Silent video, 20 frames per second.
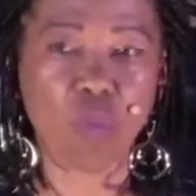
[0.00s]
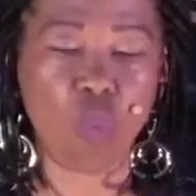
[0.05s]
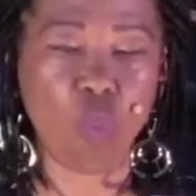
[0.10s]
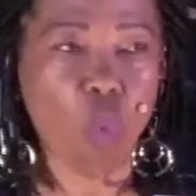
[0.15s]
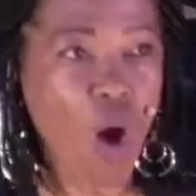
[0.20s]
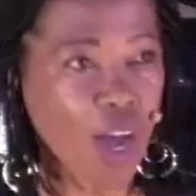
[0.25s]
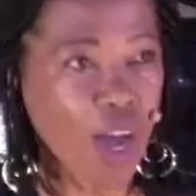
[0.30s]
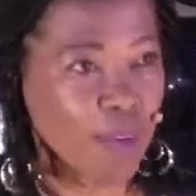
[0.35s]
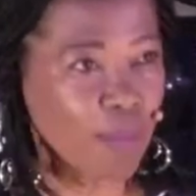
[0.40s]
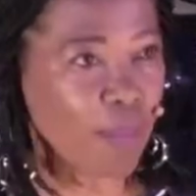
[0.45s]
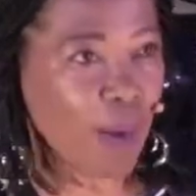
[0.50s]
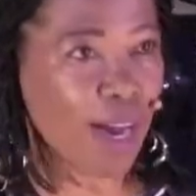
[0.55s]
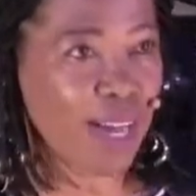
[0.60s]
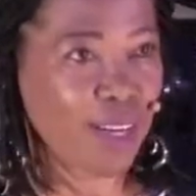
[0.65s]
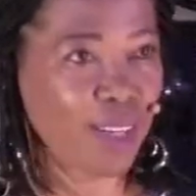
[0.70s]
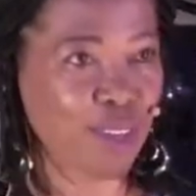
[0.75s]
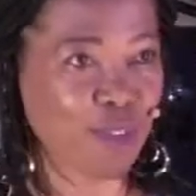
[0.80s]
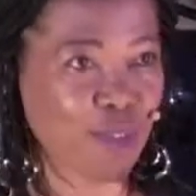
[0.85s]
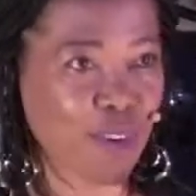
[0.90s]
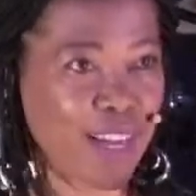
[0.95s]
one
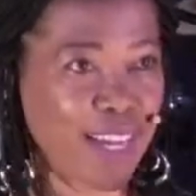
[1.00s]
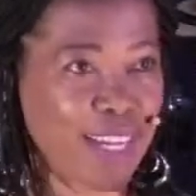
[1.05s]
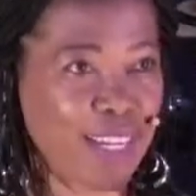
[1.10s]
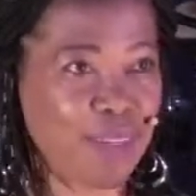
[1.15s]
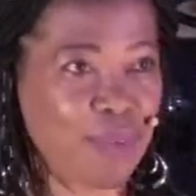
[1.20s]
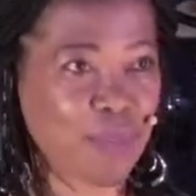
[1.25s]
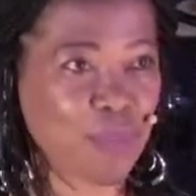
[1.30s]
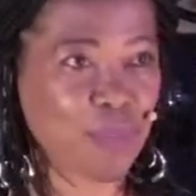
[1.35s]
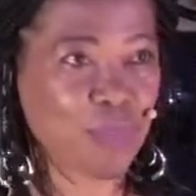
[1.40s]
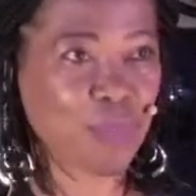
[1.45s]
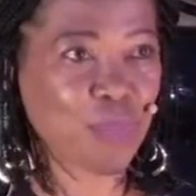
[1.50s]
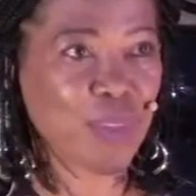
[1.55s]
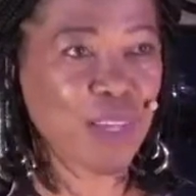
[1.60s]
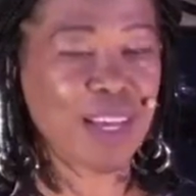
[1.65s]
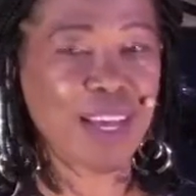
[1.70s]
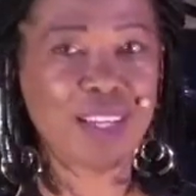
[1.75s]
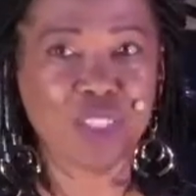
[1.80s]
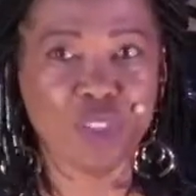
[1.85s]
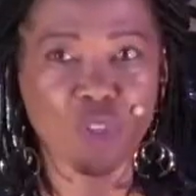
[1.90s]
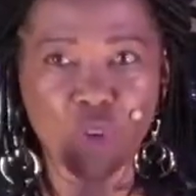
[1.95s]
body, right?
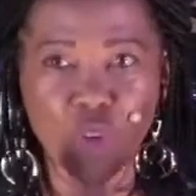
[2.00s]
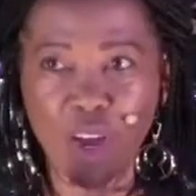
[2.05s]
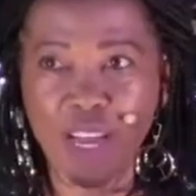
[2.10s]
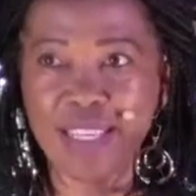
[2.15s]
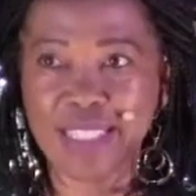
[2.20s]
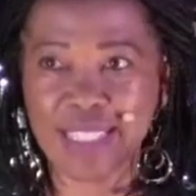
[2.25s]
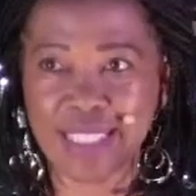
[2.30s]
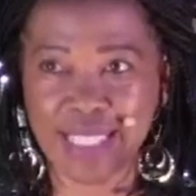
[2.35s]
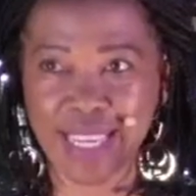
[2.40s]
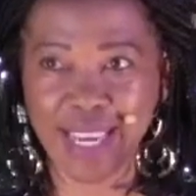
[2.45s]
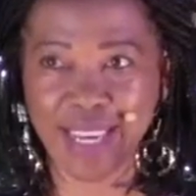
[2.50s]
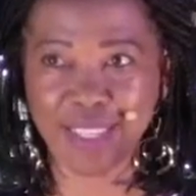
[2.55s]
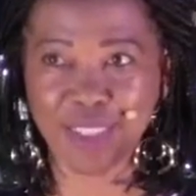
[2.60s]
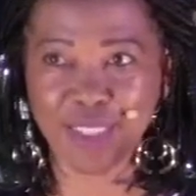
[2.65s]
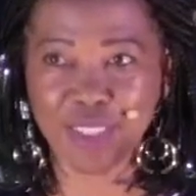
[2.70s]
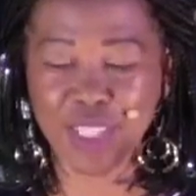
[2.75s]
As Christ said.